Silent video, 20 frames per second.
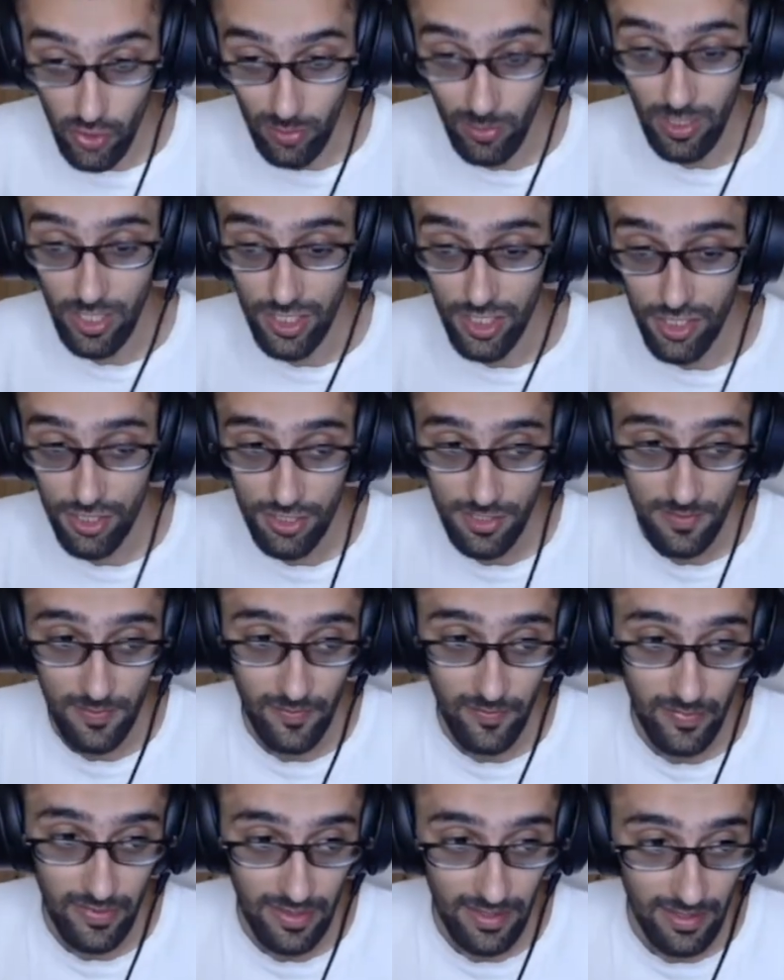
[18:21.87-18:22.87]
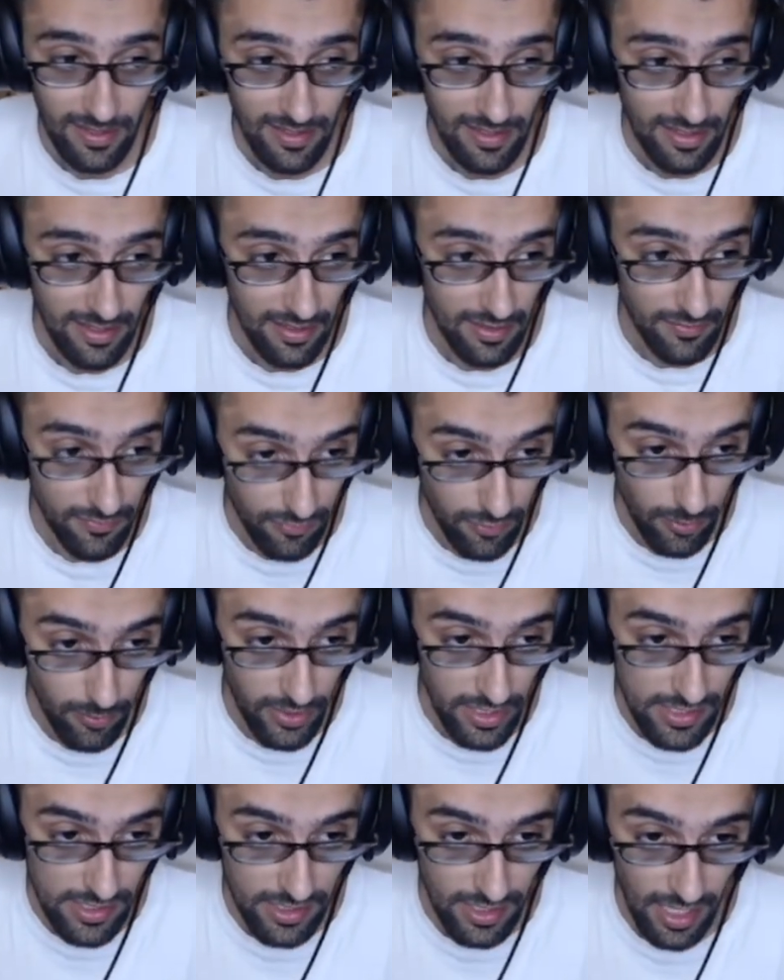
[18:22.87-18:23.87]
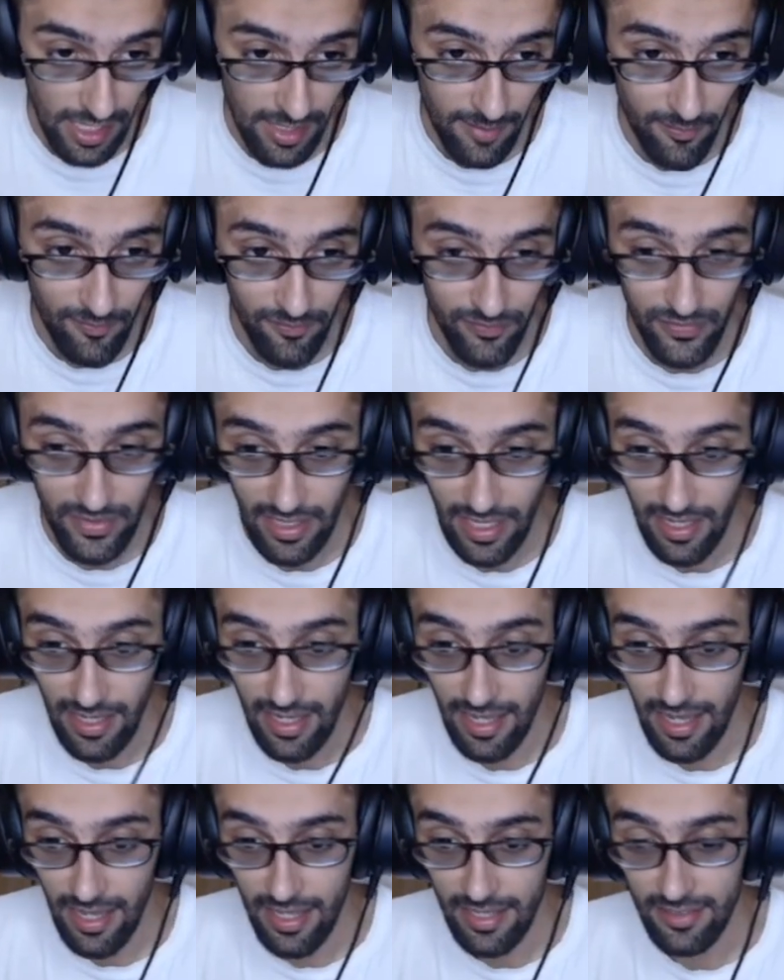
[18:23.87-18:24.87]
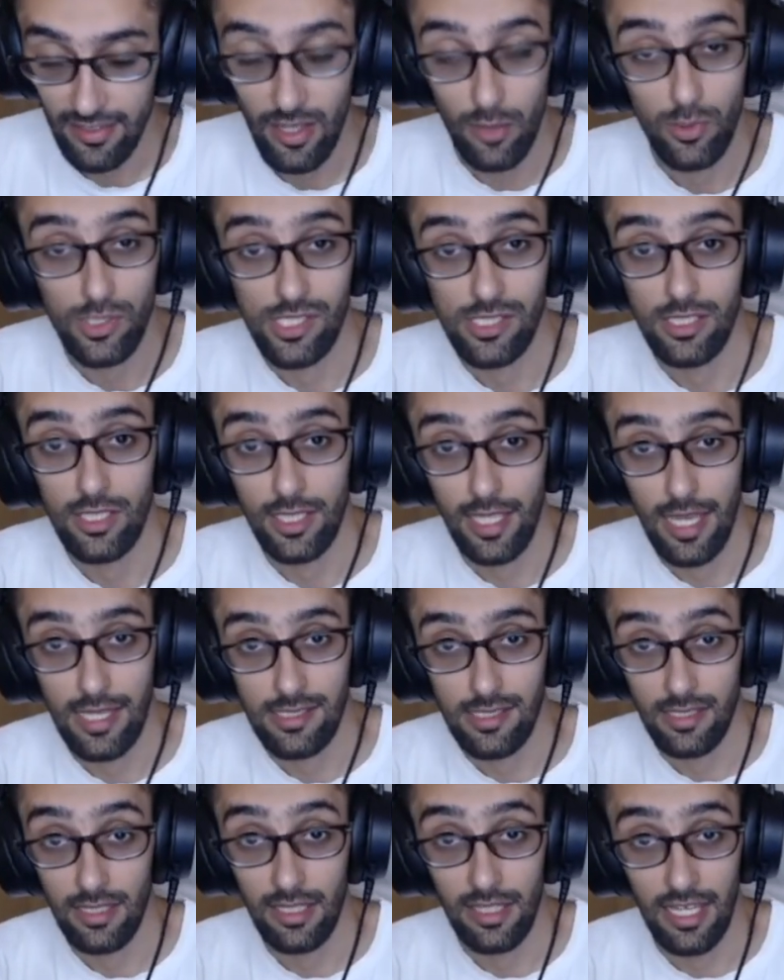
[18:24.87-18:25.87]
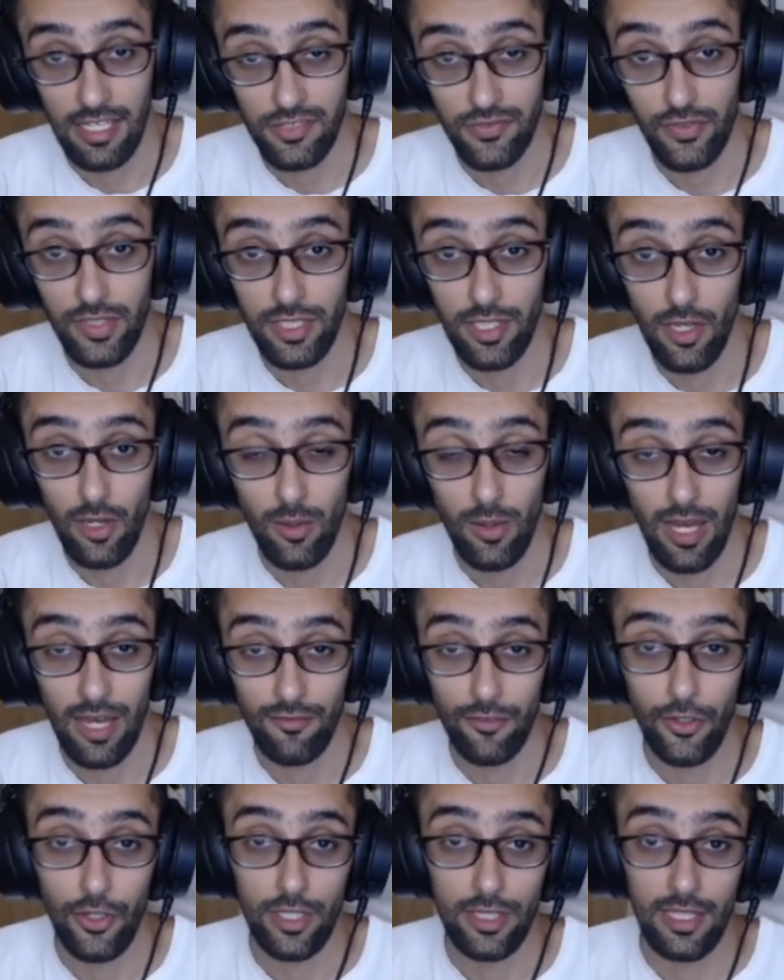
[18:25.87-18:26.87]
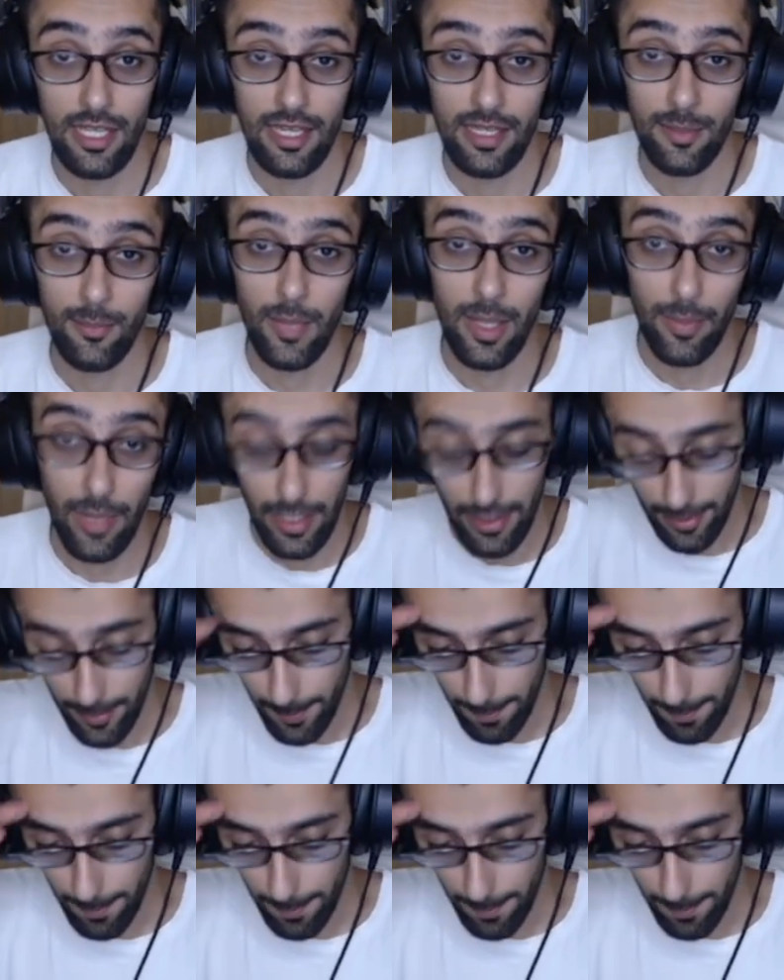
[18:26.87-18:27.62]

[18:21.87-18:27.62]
much from this game, and I will see you guys in the next video. Have a good day. Bye bye.